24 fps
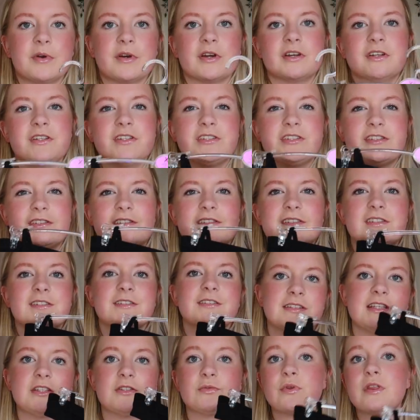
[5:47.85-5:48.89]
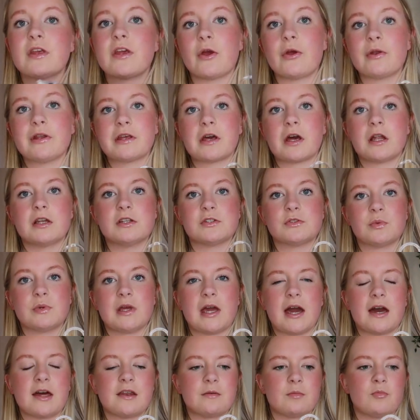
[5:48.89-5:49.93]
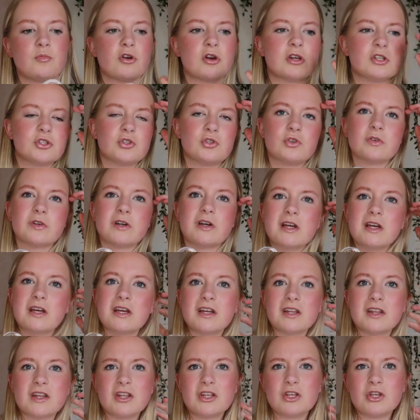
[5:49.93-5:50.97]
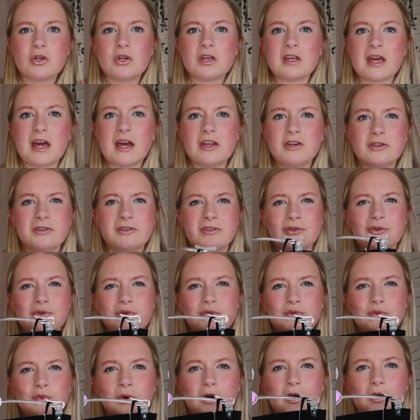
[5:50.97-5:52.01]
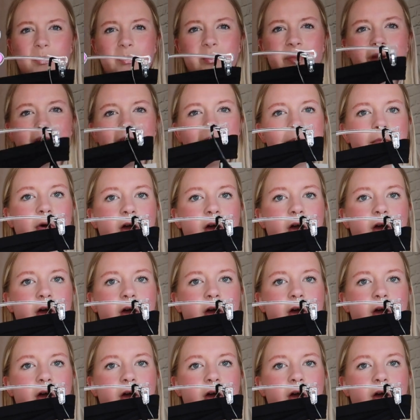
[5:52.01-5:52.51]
because these were the only colors we had. I'm pretty sure that you can get a nude one, but in